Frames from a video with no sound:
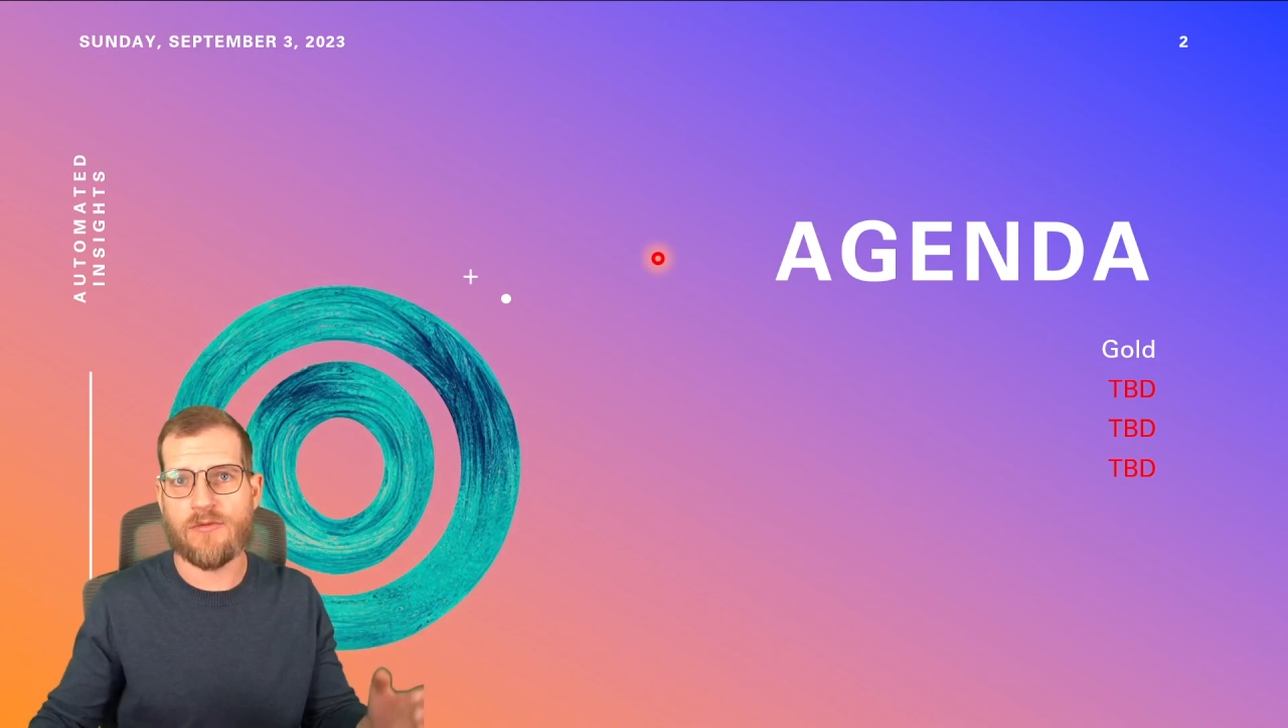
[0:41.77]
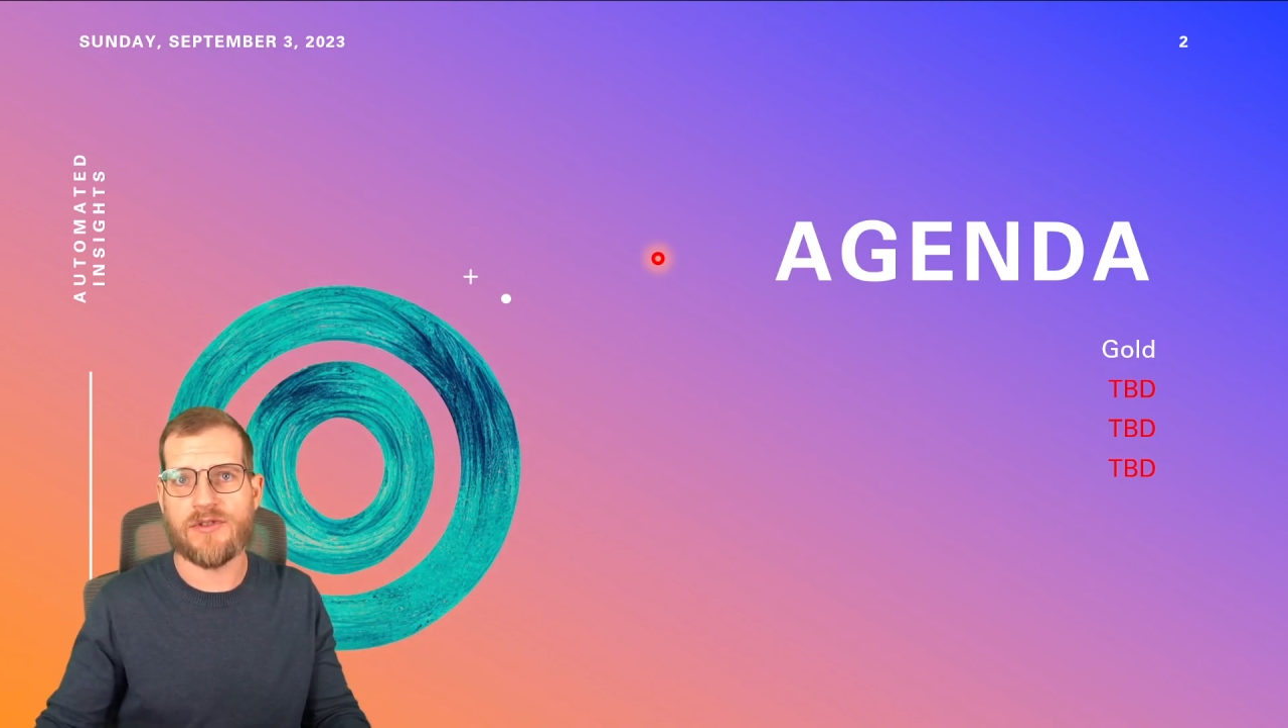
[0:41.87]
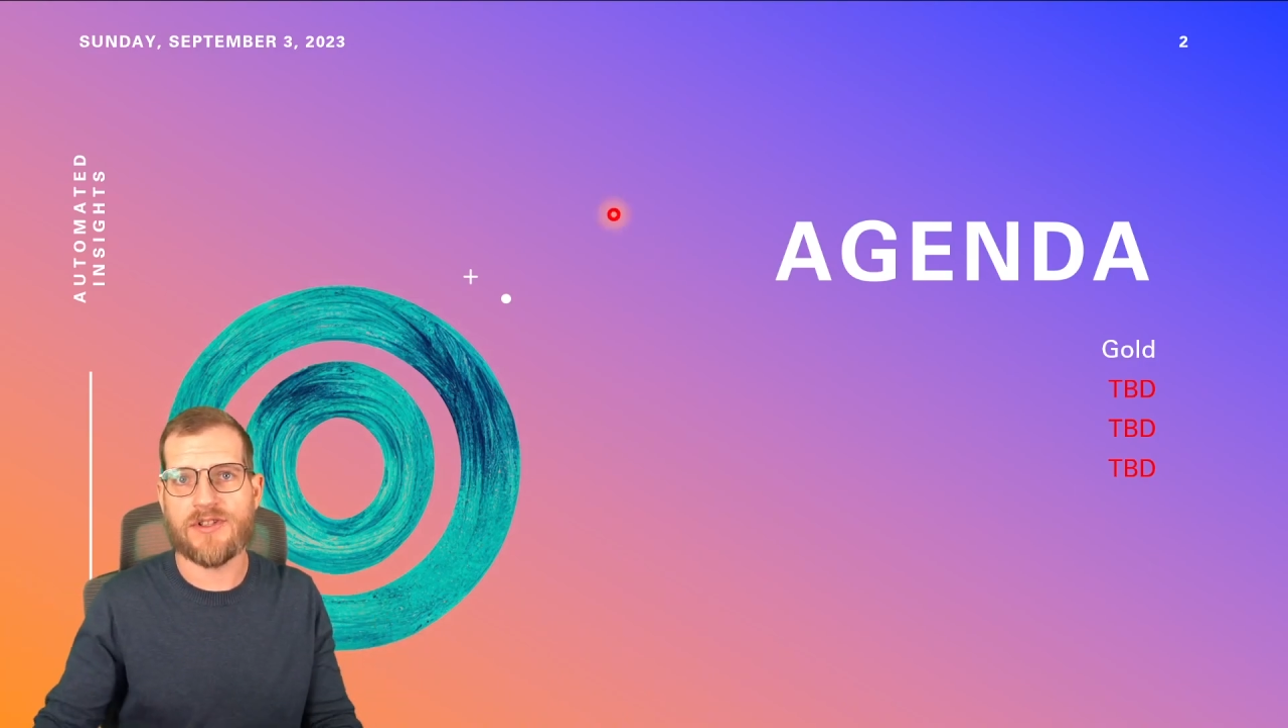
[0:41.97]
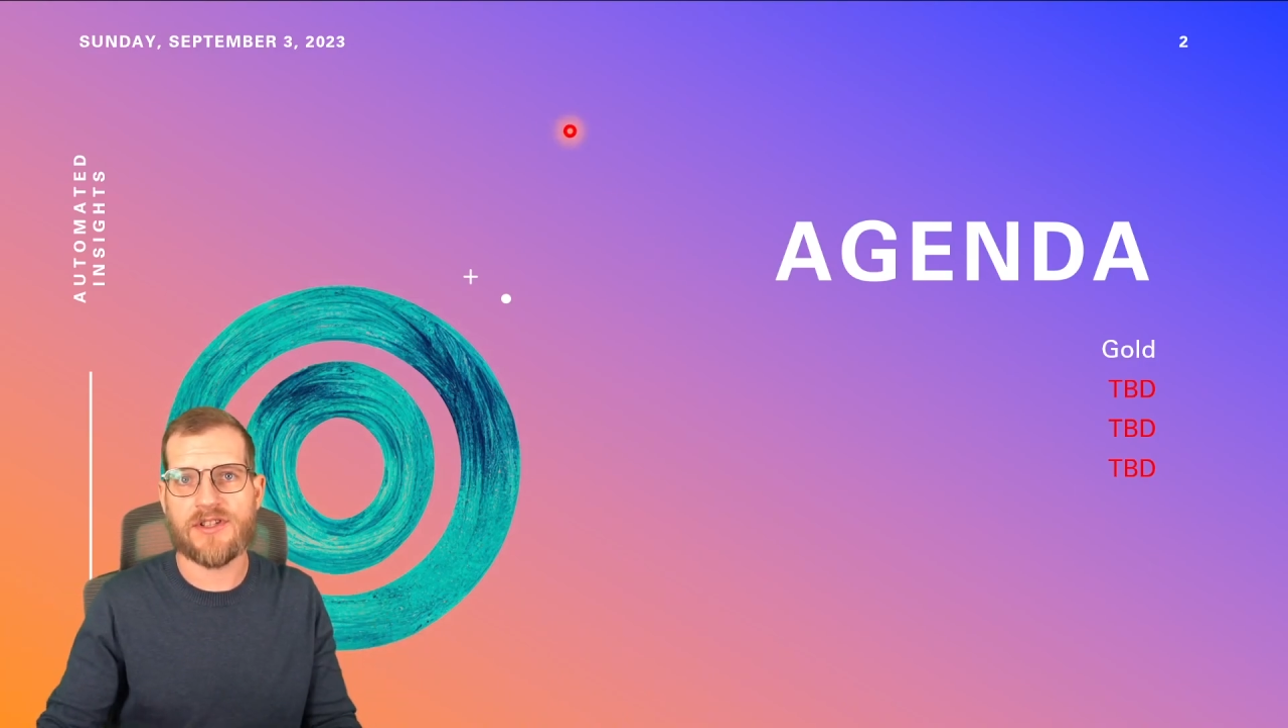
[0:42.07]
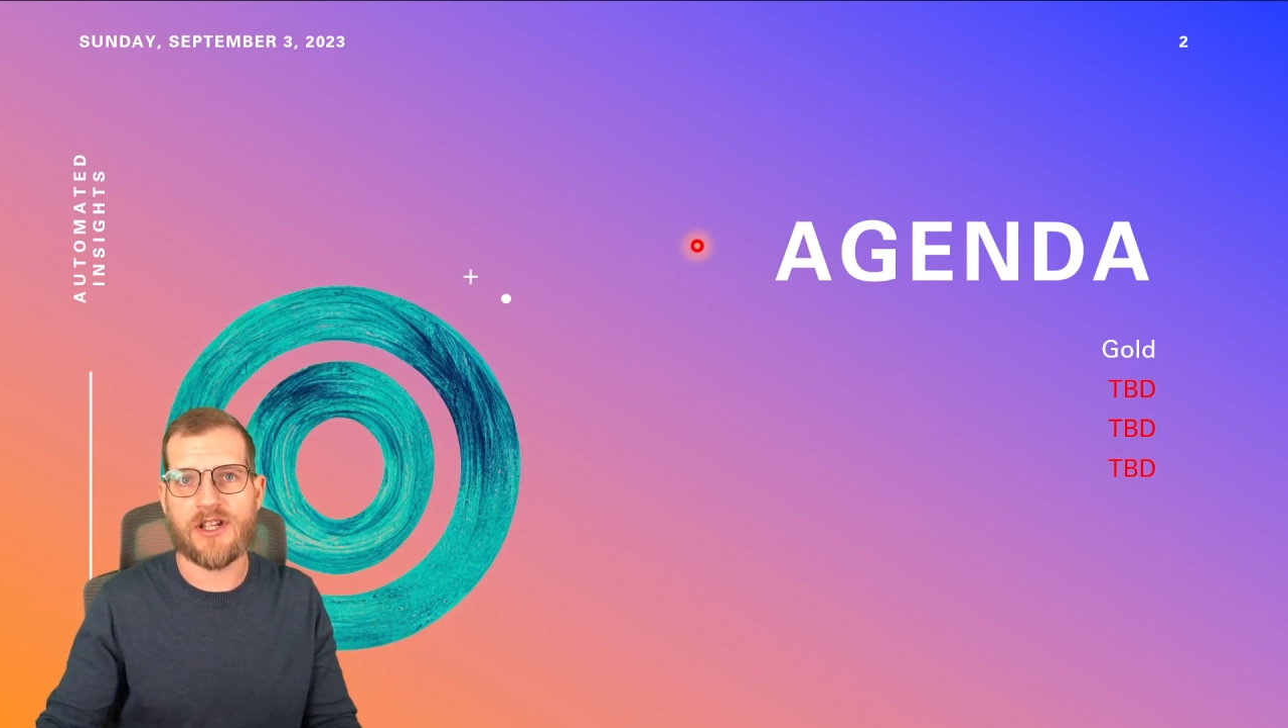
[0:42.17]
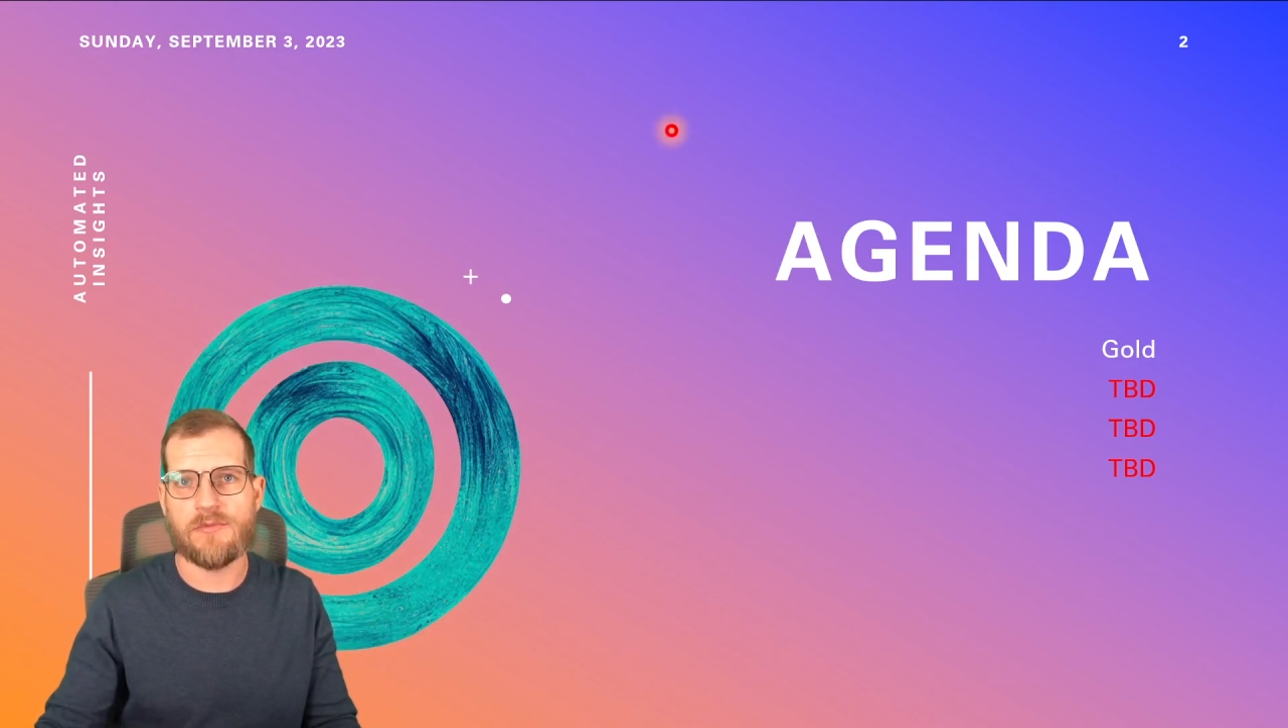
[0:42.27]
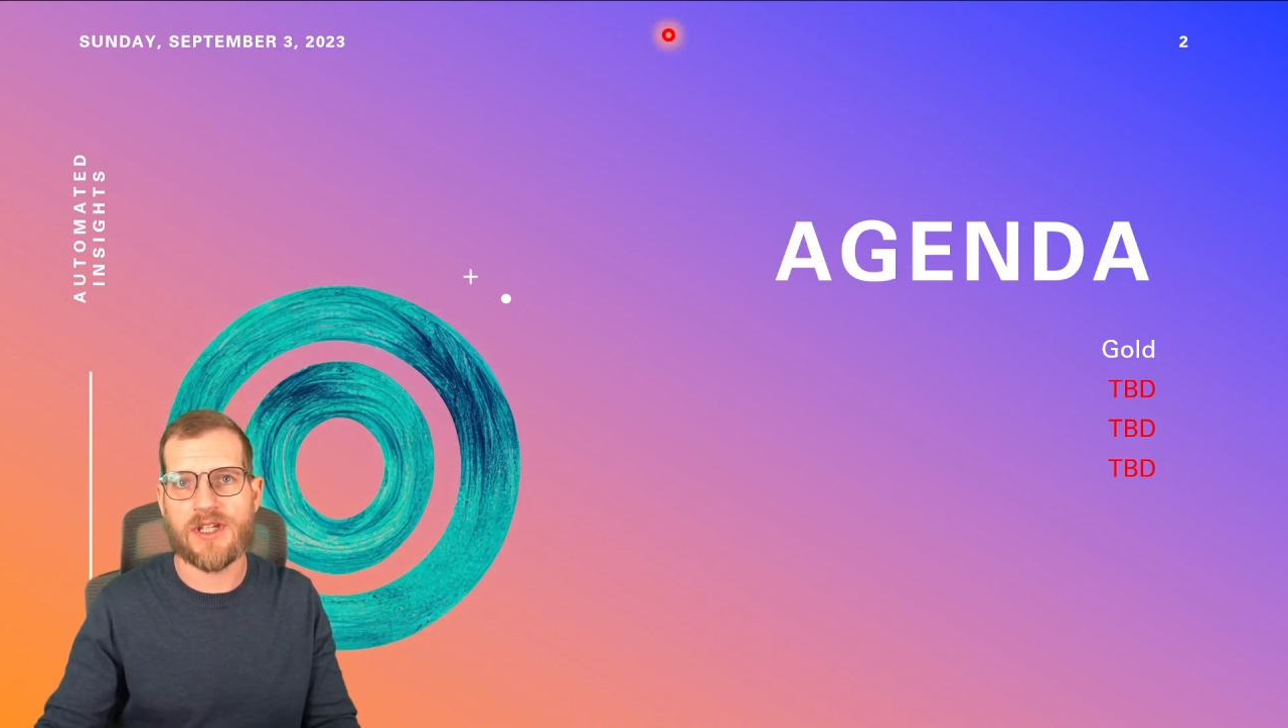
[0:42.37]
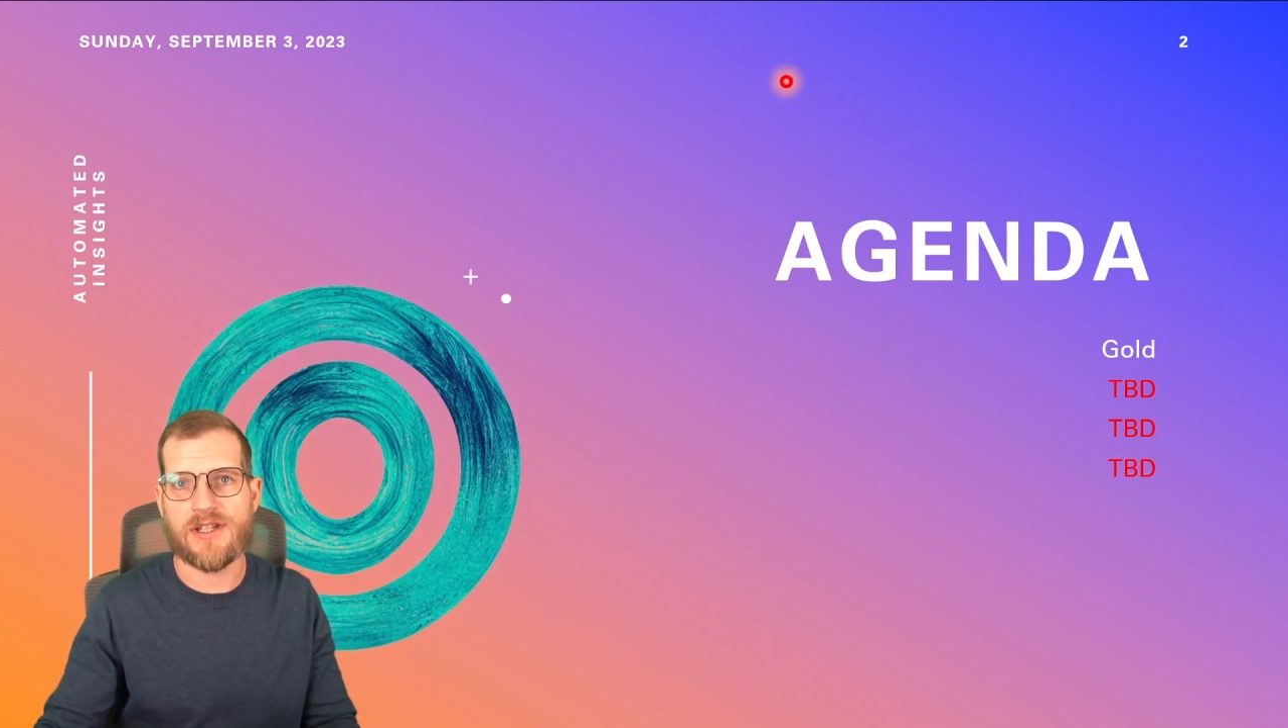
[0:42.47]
we're just going to be